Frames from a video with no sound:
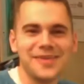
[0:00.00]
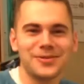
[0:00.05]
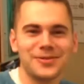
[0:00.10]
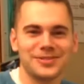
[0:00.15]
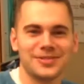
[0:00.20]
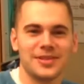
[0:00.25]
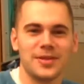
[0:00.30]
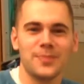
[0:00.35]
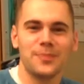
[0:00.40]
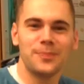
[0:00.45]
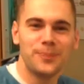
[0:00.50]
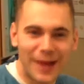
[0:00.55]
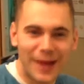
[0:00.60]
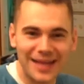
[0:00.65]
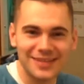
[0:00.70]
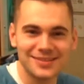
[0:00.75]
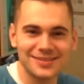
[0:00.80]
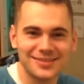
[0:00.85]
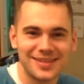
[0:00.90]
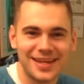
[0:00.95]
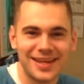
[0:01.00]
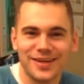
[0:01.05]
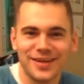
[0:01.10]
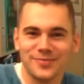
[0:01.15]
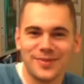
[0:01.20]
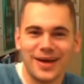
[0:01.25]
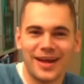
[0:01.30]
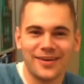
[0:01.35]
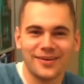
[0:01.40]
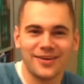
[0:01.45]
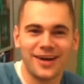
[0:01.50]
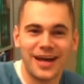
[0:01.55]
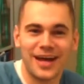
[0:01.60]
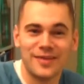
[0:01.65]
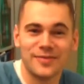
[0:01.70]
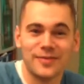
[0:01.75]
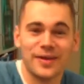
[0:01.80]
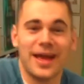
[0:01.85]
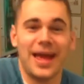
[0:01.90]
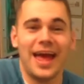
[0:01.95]
was the best day of my
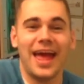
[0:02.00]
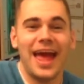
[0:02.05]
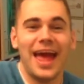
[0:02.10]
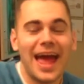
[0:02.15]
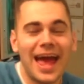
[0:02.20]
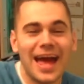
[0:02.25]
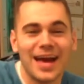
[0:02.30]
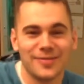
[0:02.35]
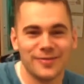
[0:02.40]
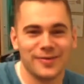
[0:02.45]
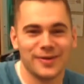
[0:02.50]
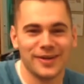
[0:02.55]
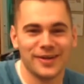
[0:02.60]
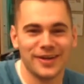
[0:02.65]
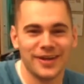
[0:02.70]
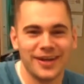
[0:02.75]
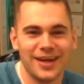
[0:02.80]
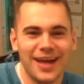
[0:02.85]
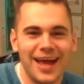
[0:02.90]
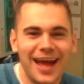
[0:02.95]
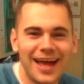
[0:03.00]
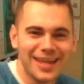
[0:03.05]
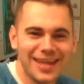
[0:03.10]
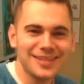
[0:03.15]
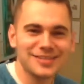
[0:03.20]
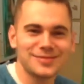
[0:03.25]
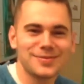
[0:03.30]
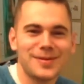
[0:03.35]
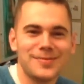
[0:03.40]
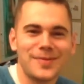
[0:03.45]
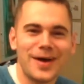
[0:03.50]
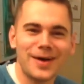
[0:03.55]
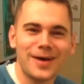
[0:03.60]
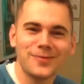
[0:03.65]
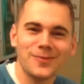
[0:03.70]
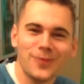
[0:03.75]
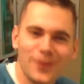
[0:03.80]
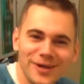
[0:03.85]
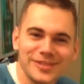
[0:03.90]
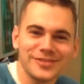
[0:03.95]
life ever. I guess my mom
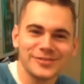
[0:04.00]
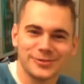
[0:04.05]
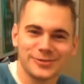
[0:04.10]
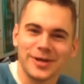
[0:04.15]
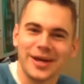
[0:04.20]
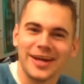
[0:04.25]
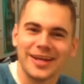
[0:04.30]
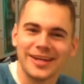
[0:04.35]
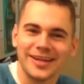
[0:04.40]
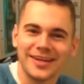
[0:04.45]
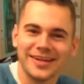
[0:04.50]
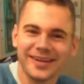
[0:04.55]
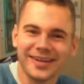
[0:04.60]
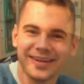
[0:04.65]
was right.